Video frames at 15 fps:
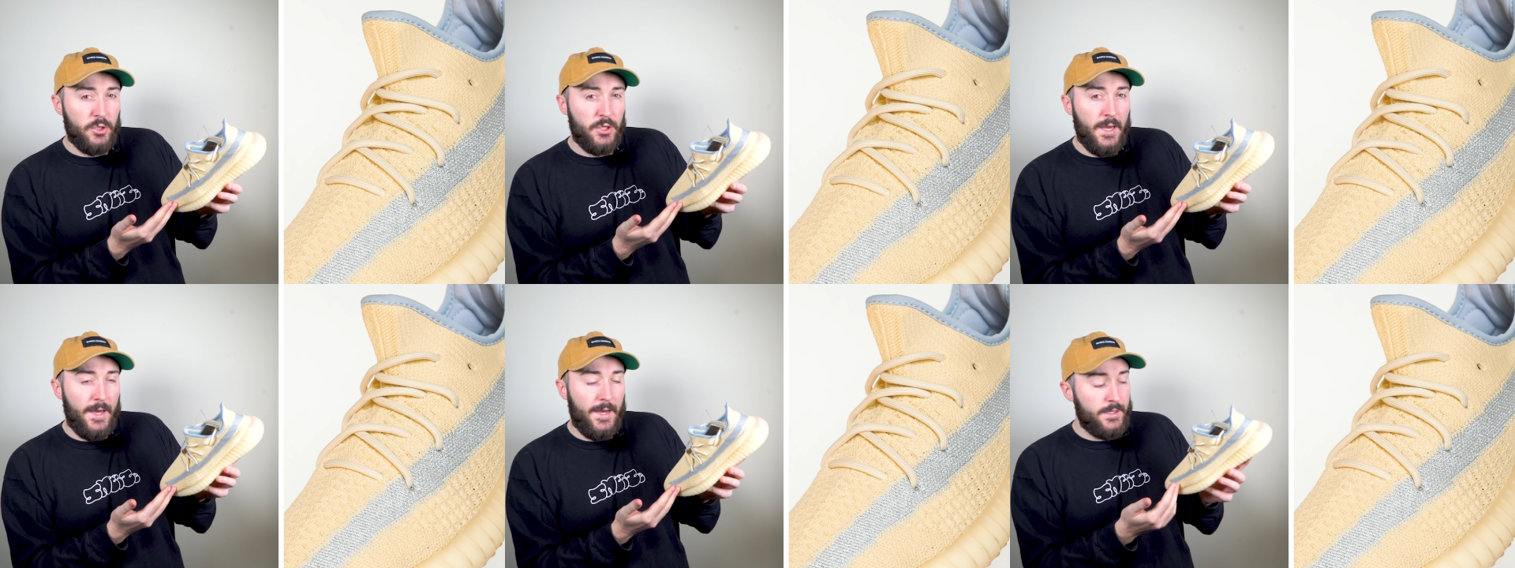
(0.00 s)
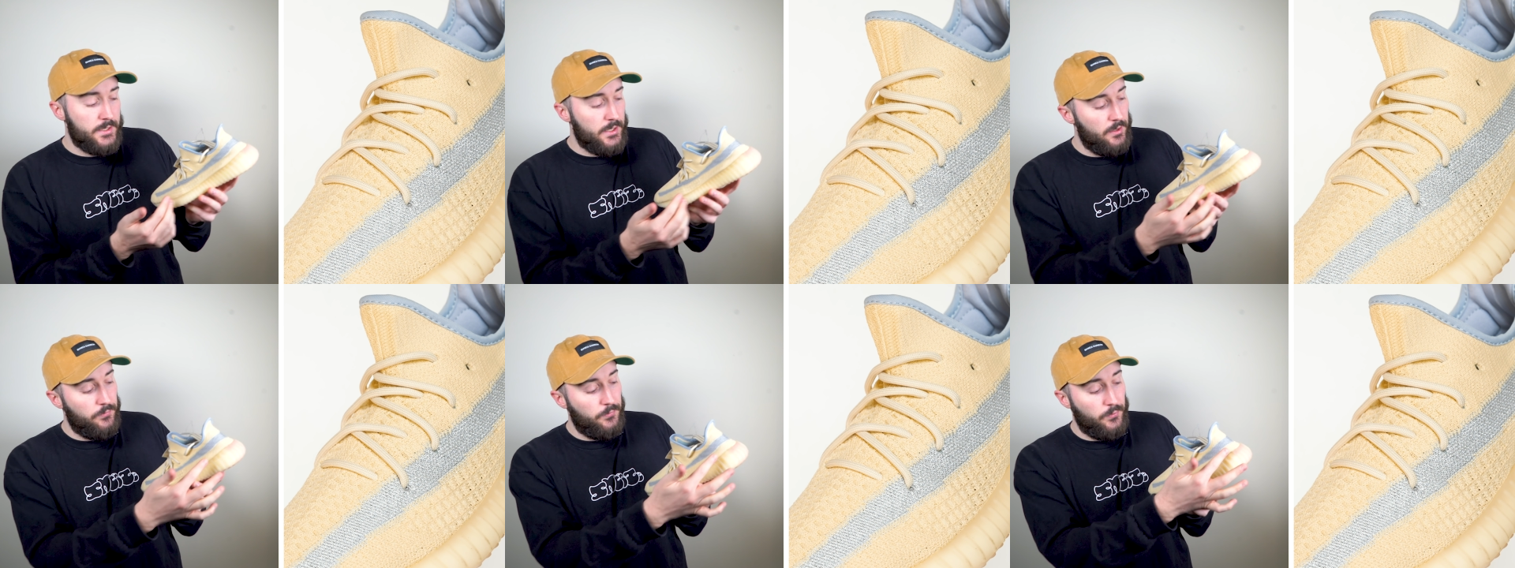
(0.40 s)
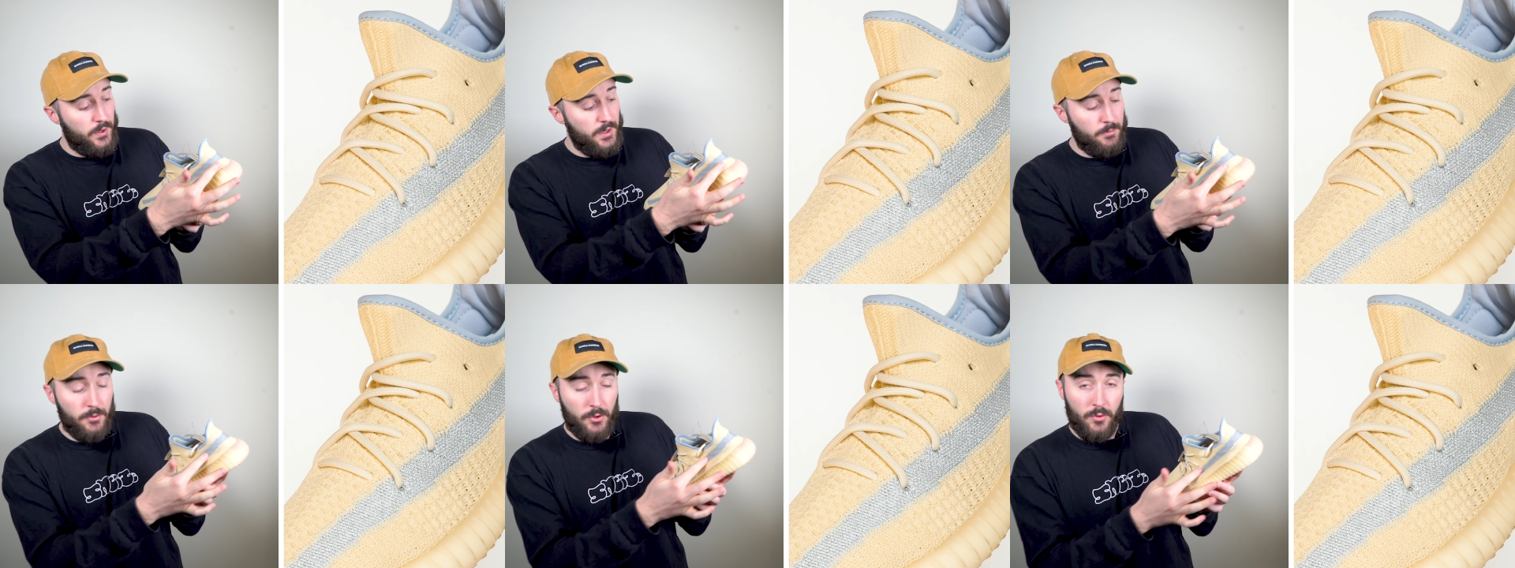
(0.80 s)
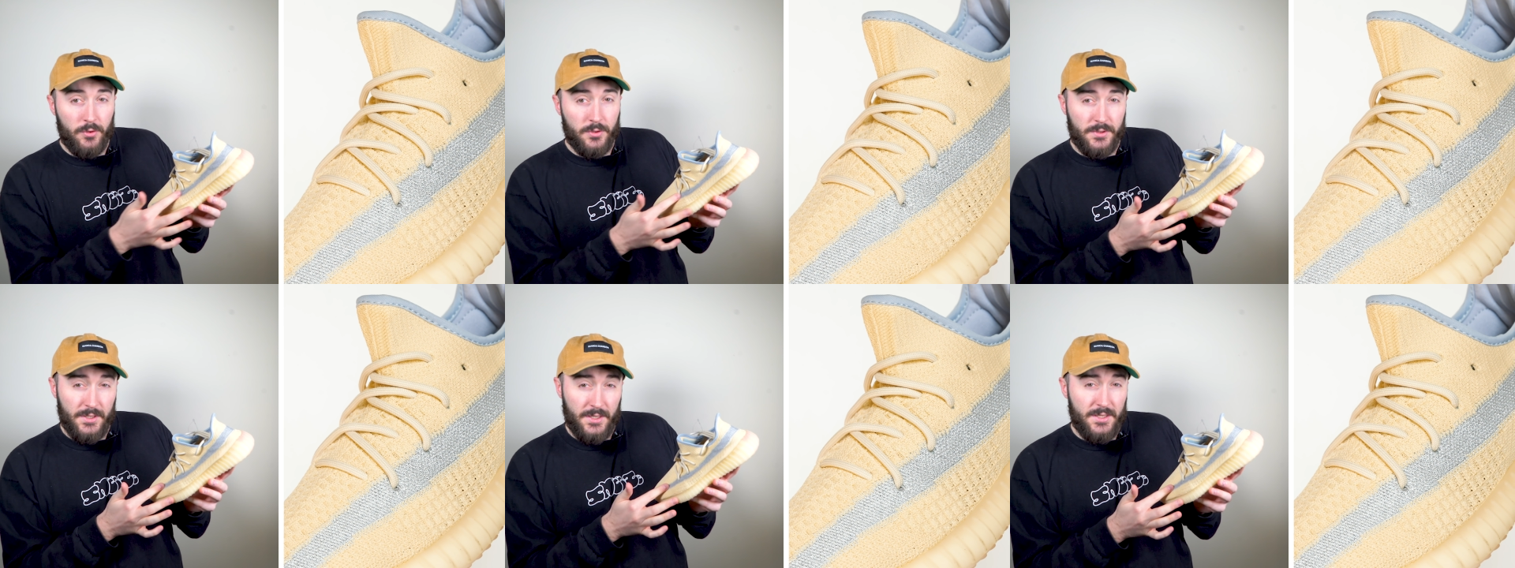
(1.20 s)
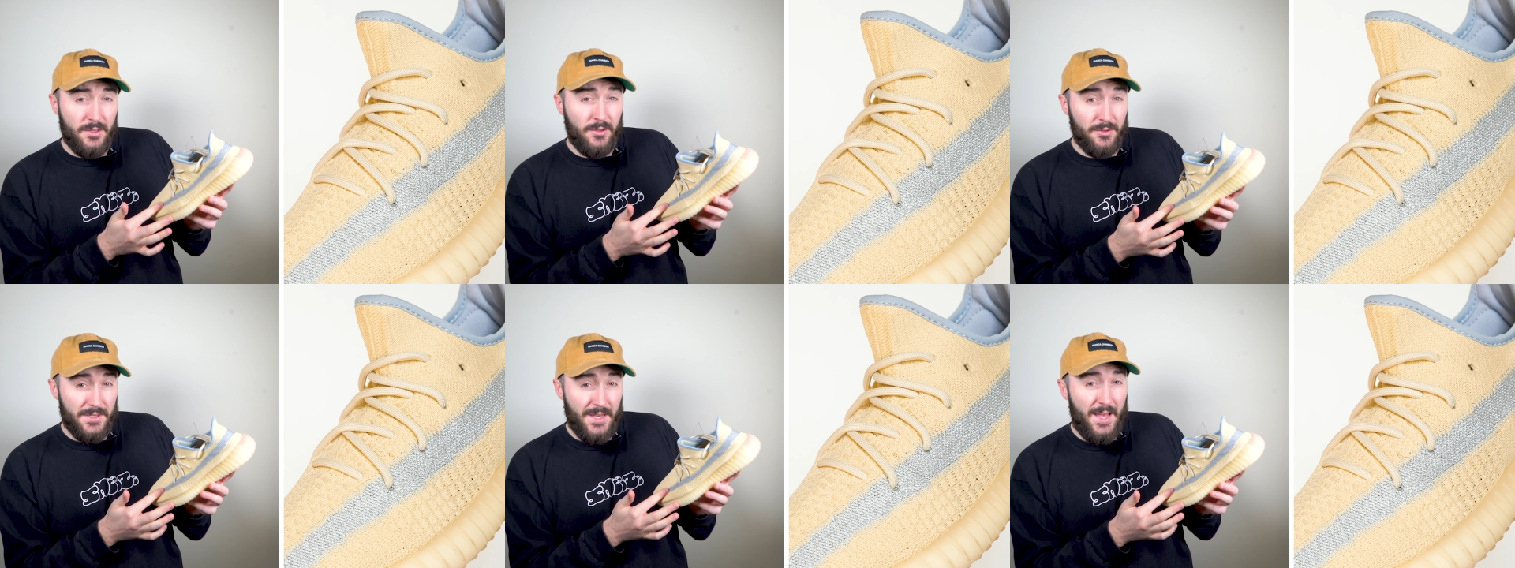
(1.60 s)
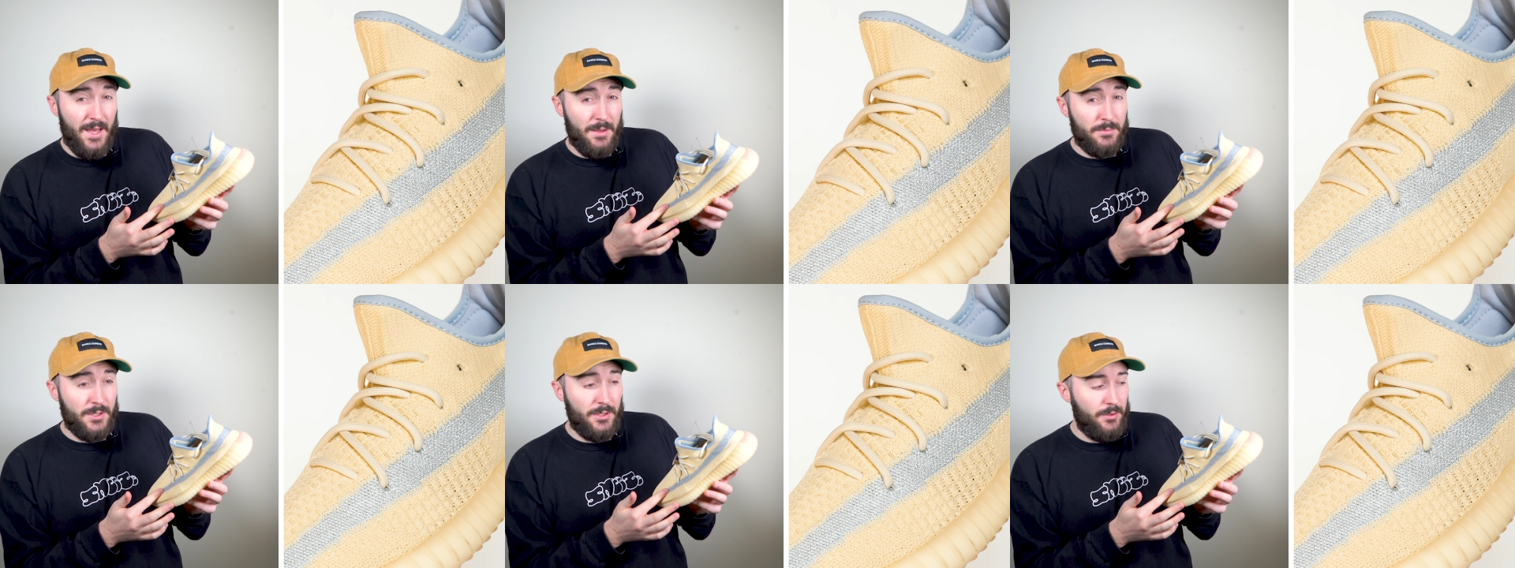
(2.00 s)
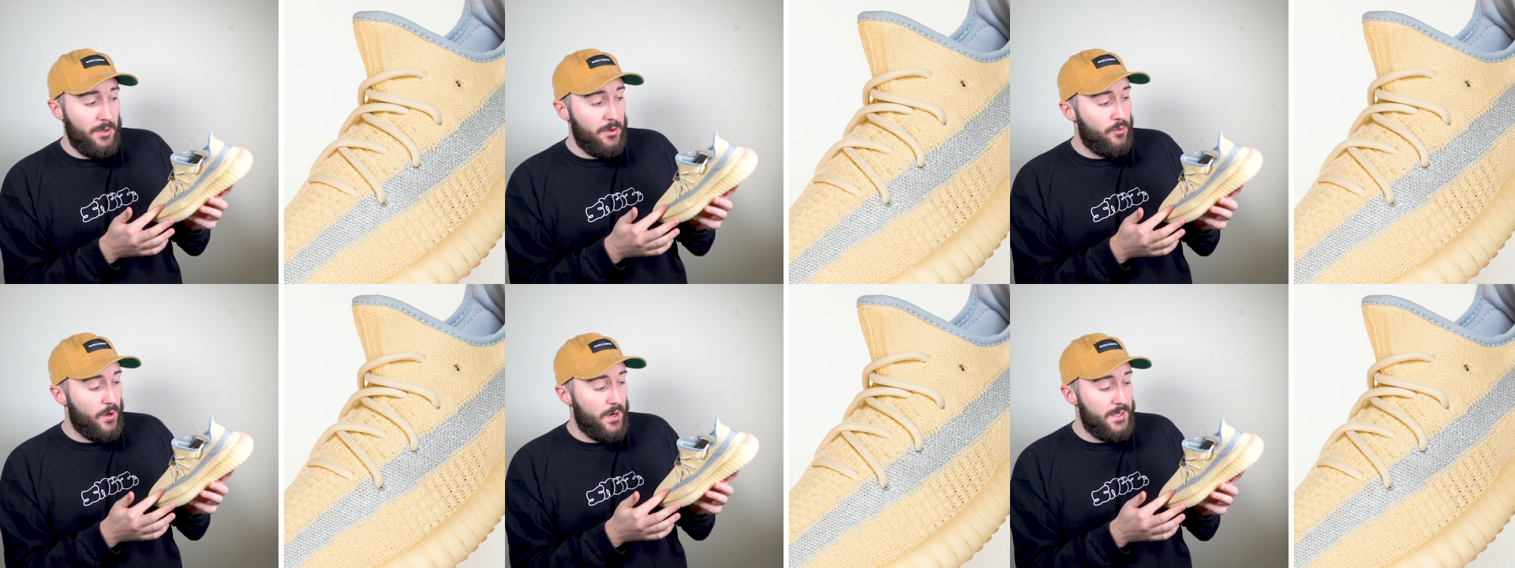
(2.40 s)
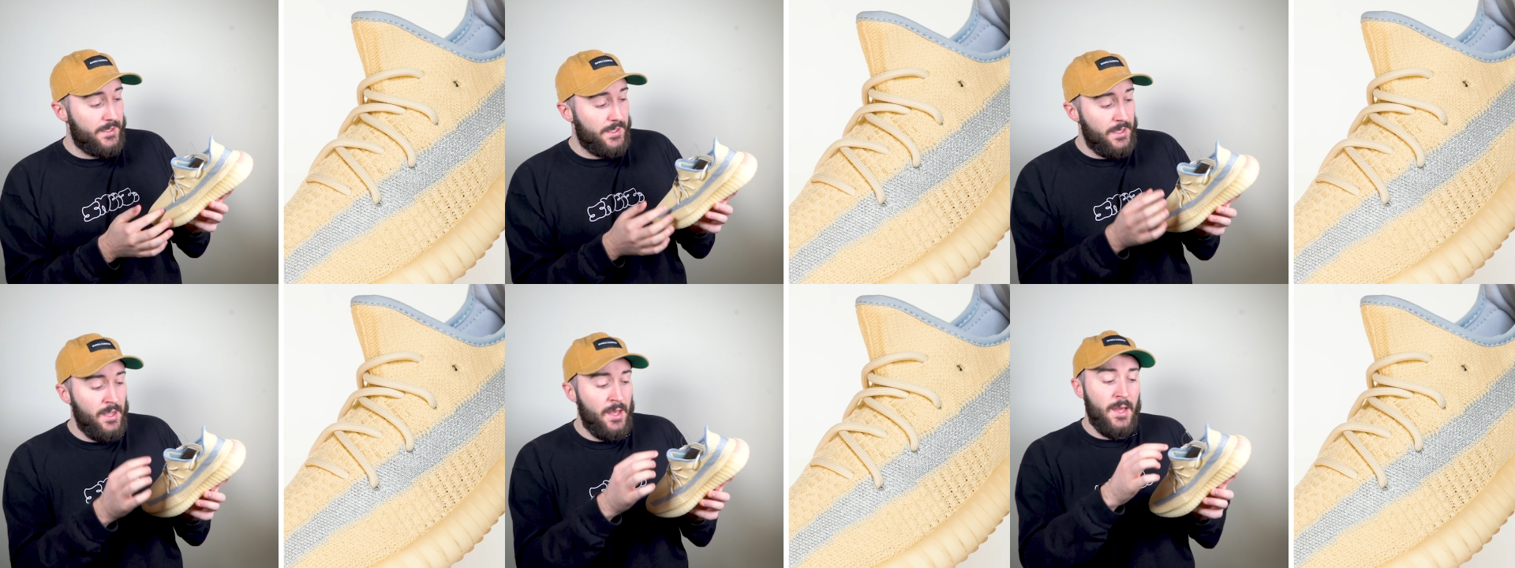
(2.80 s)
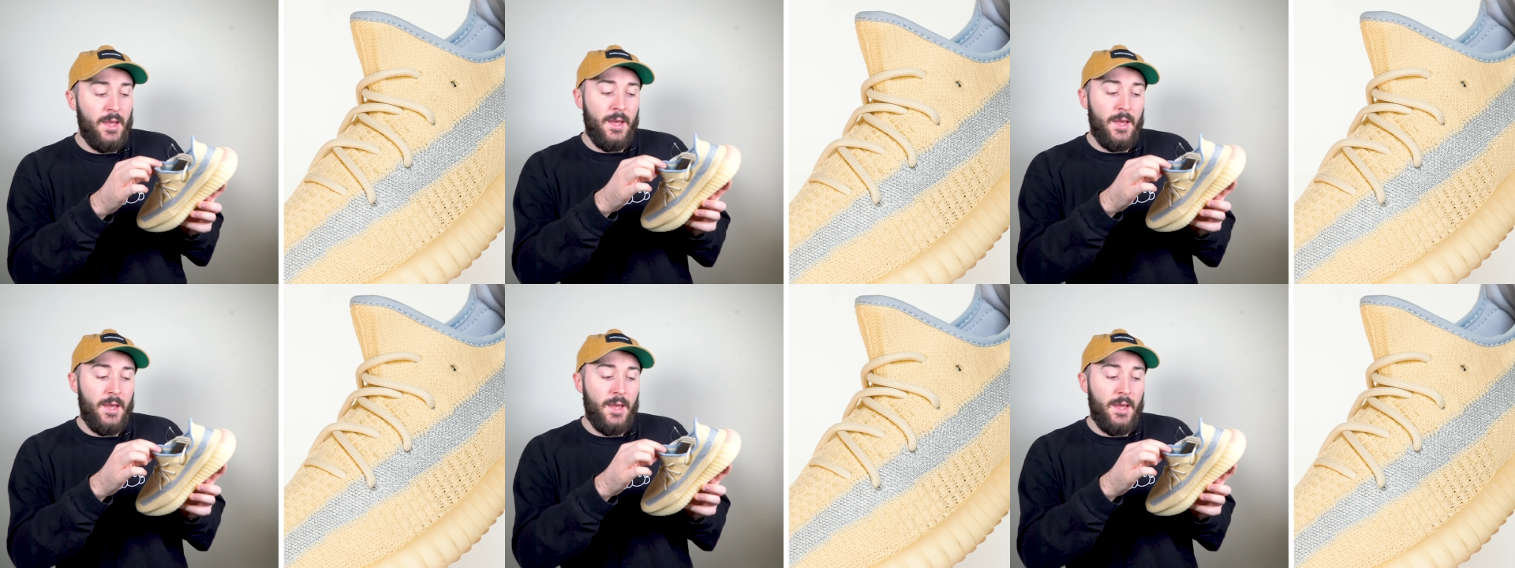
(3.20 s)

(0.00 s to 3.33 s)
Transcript: Shout out to the 3M across this, looks absolutely crazy.